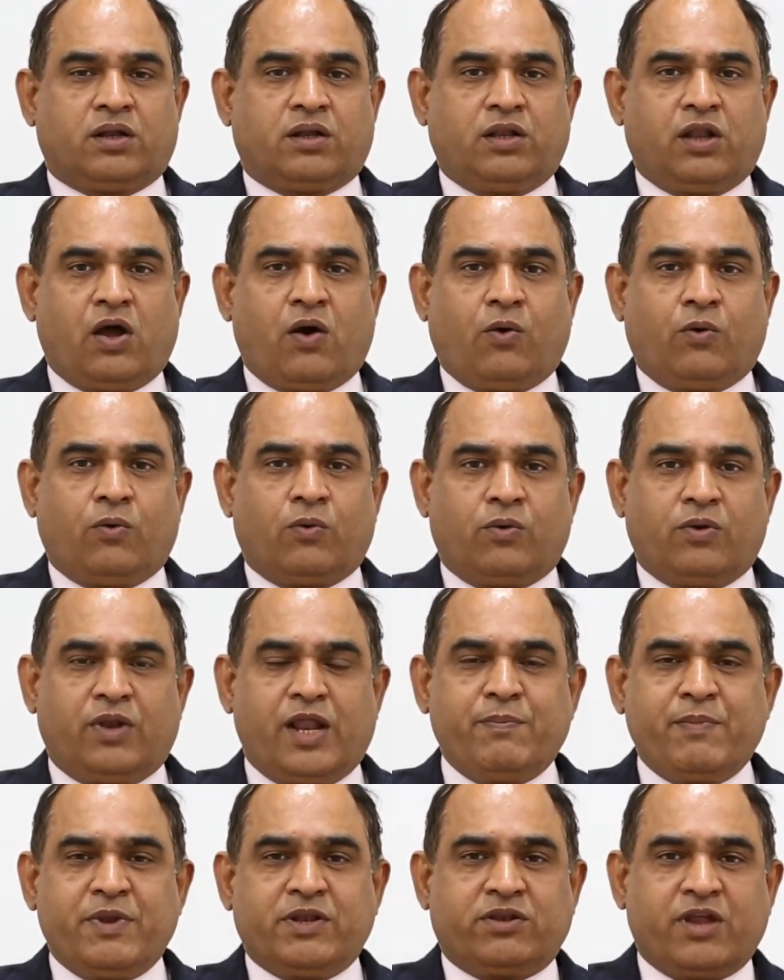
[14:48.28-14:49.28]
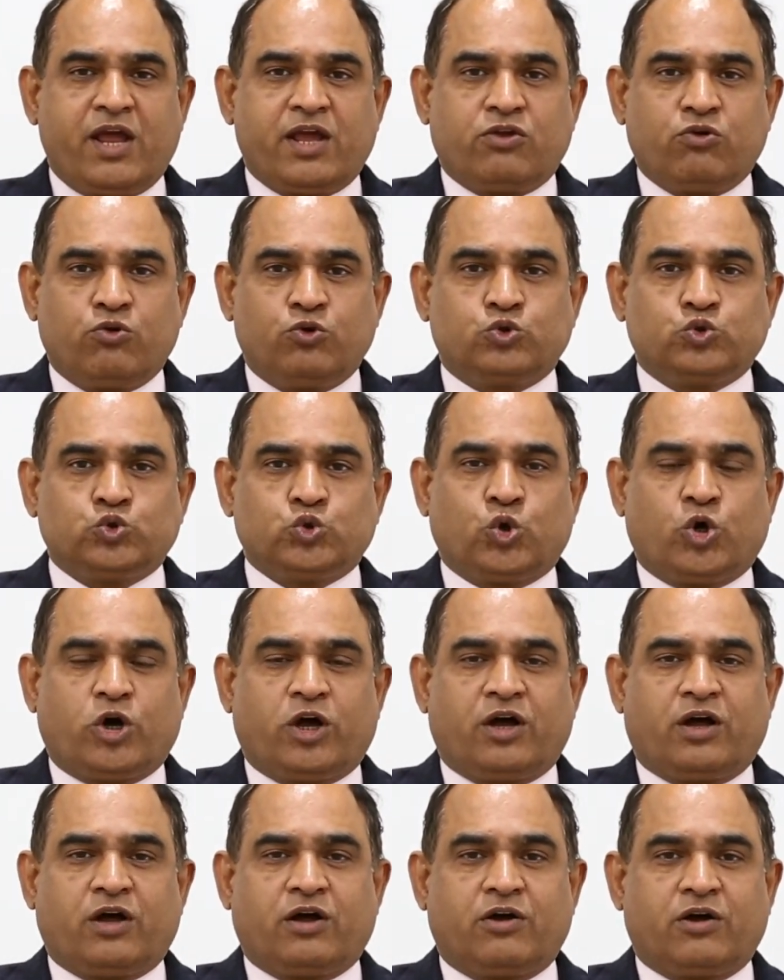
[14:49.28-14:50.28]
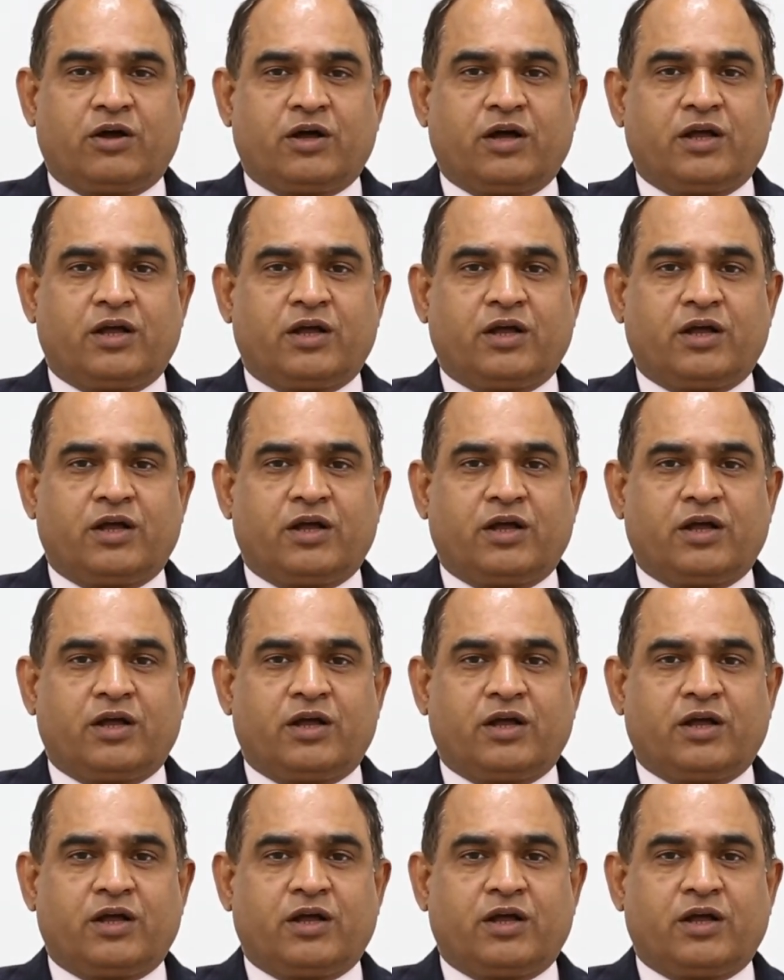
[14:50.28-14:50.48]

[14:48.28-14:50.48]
Now, let me take you to